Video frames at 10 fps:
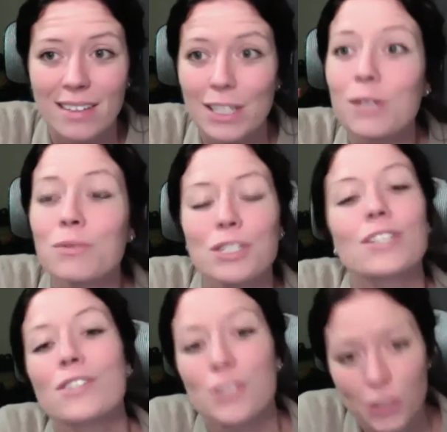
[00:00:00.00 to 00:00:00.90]
You
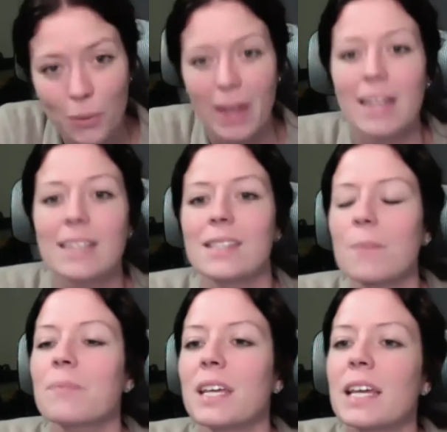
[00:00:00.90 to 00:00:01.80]
just do it. It's
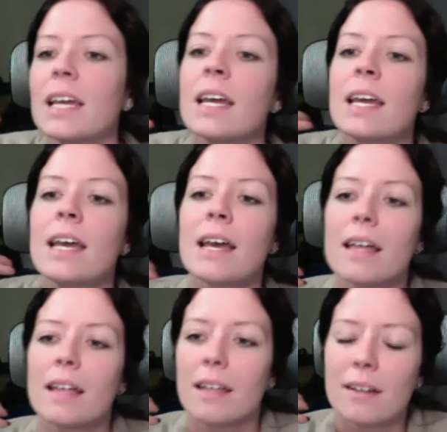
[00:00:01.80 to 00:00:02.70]
something
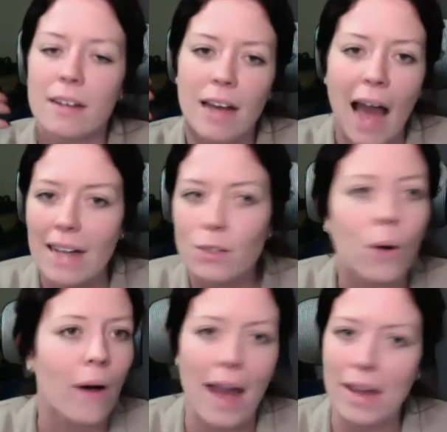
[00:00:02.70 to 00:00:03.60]
I
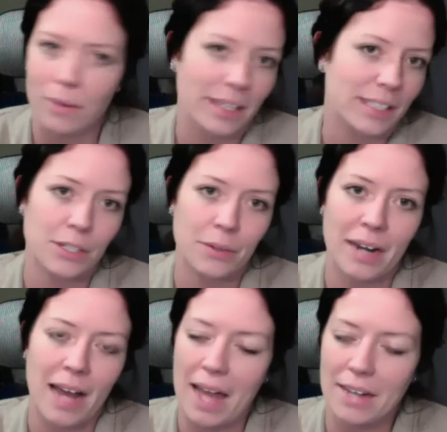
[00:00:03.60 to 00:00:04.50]
don't like to do it.
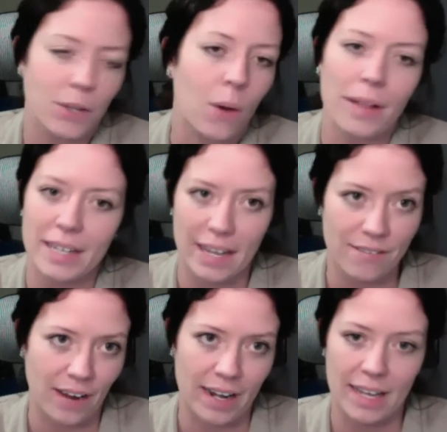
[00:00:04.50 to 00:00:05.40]
I don't like
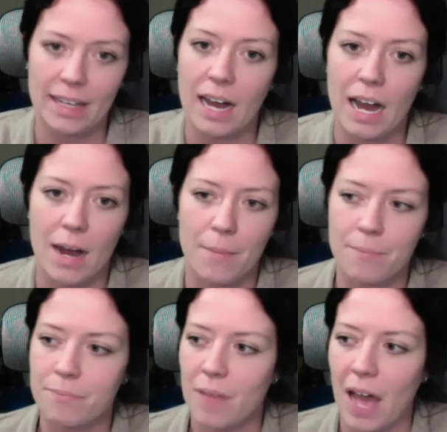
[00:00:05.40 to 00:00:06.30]
inviting.
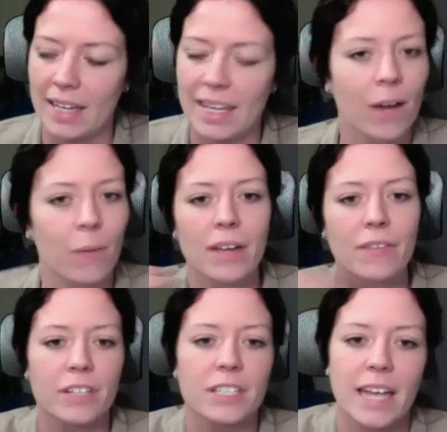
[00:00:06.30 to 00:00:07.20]
I can't wait
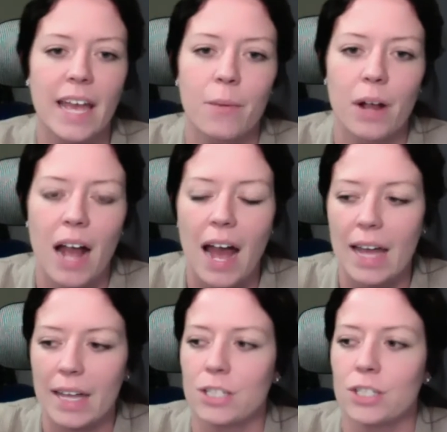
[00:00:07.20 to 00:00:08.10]
for the day where I
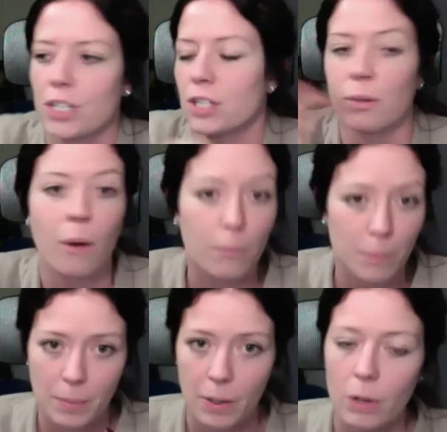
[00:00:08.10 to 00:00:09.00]
can just throw up
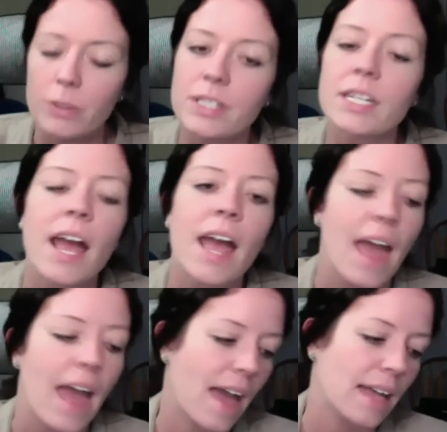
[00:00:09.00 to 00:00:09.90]
a post
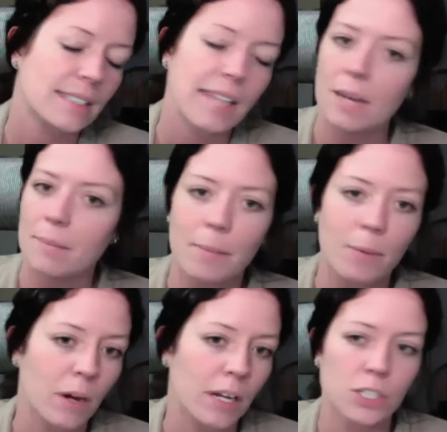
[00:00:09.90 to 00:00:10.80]
and 10 people
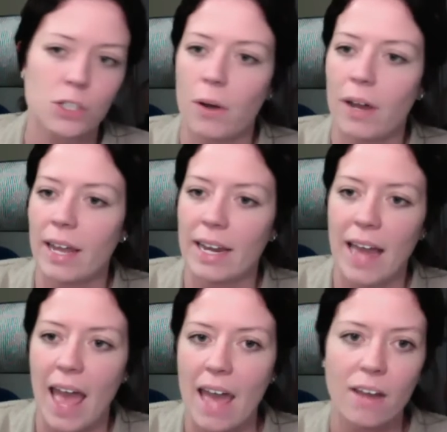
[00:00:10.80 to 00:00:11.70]
want to join
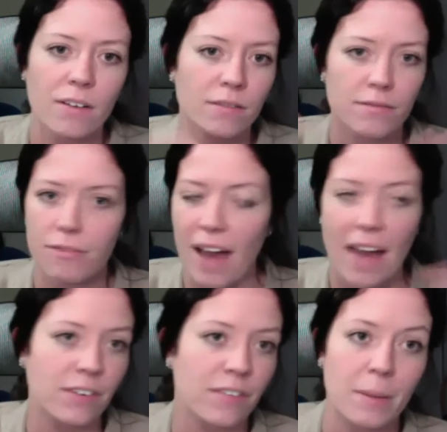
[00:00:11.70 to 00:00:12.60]
and
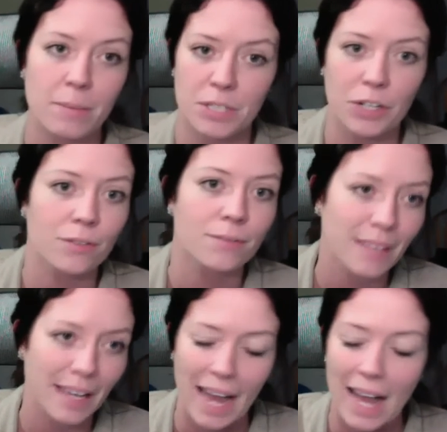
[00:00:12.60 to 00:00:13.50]
5 of them do.
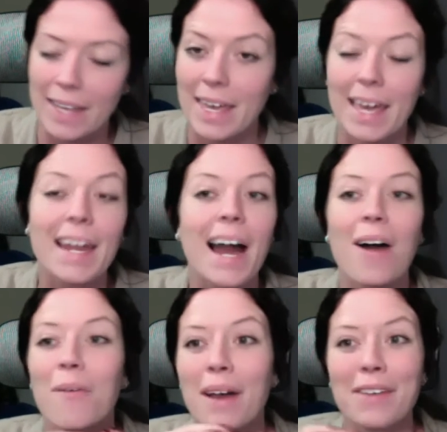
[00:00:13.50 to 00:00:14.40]
Like, I
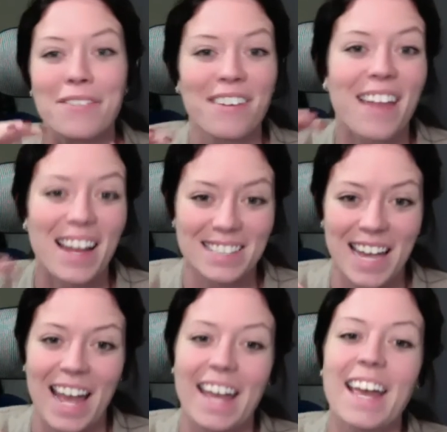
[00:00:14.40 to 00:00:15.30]
cannot wait for that
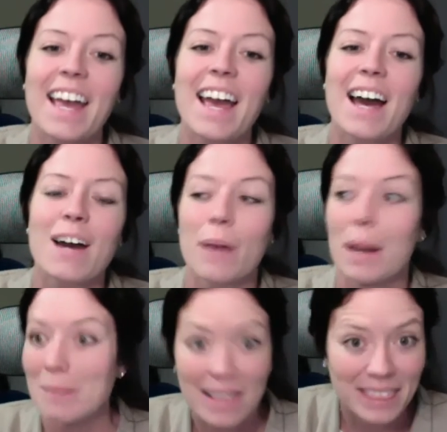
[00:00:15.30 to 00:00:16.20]
day. But
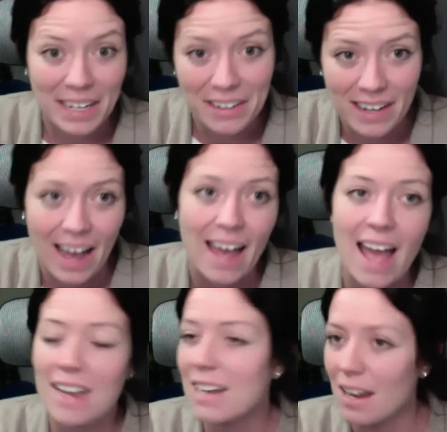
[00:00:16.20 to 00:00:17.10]
I'm not there yet,
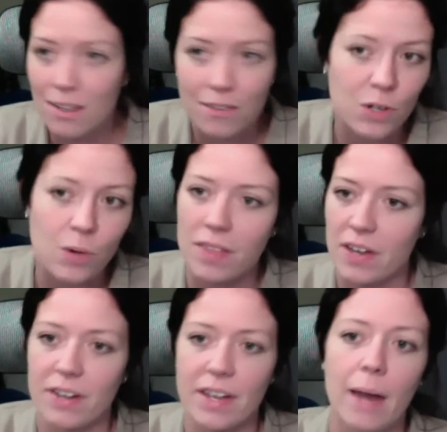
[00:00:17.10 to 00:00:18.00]
and none of you are
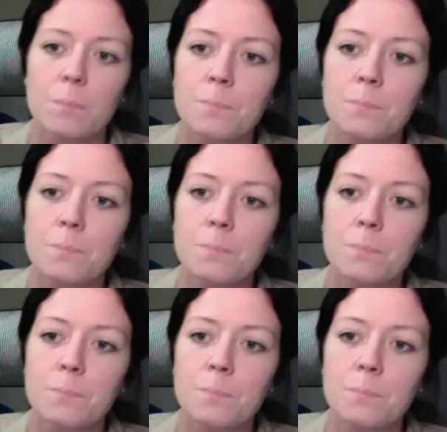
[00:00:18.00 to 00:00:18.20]
there yet.